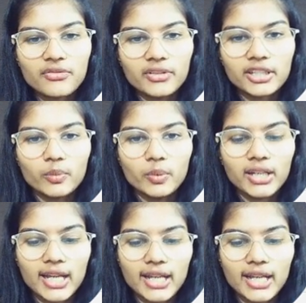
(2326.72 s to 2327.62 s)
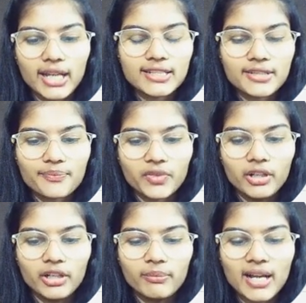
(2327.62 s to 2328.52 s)
given height,
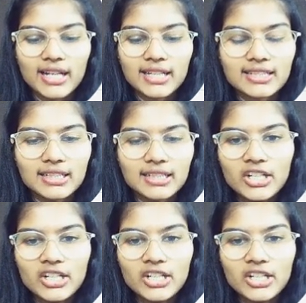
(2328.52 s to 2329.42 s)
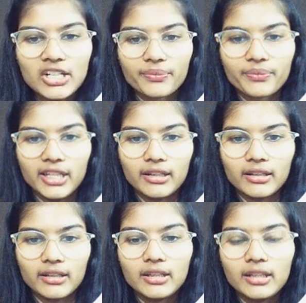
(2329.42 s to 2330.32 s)
right? / n.
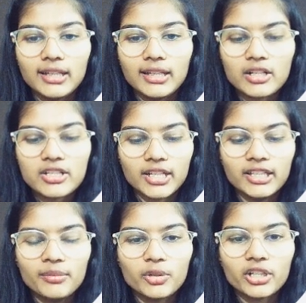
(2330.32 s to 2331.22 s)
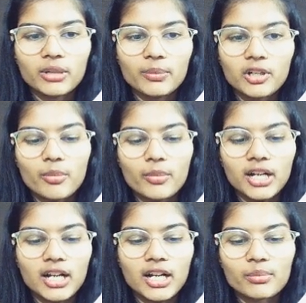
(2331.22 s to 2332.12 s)
Achha, here putting up a
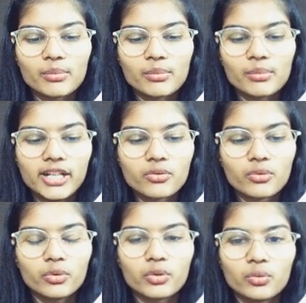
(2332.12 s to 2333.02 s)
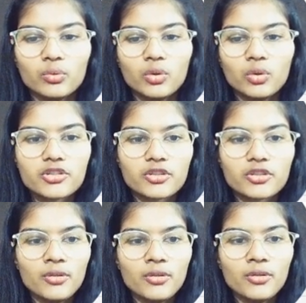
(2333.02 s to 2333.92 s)
comma, I'm going to write root 2
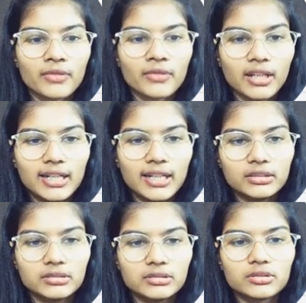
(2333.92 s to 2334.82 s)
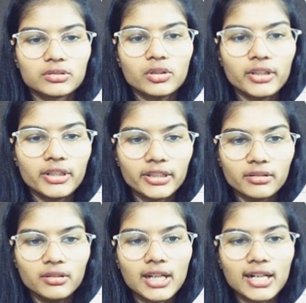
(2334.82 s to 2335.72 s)
also, and not here,
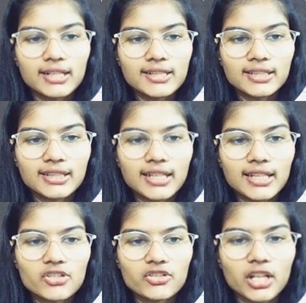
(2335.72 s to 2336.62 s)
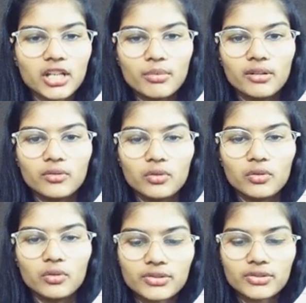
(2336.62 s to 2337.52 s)
I'll just attach it above
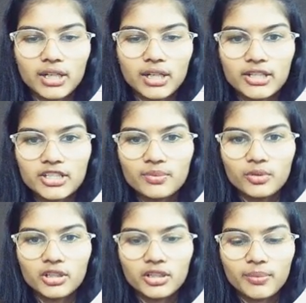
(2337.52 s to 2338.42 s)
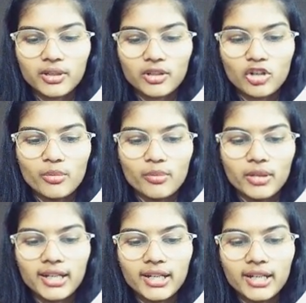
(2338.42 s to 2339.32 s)
only. So I'll just put in up a comma
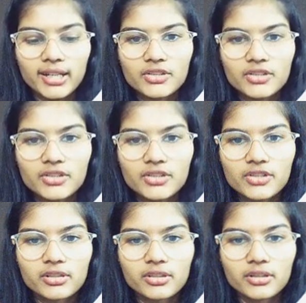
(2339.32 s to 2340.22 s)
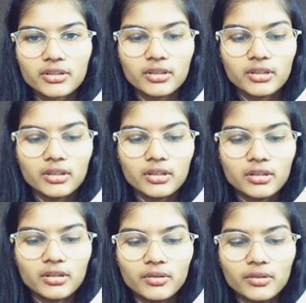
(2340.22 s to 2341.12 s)
and I'll just write
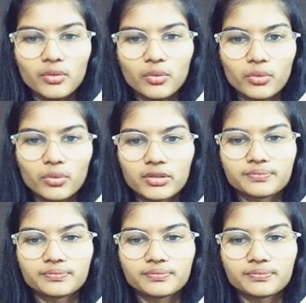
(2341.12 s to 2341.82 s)
root,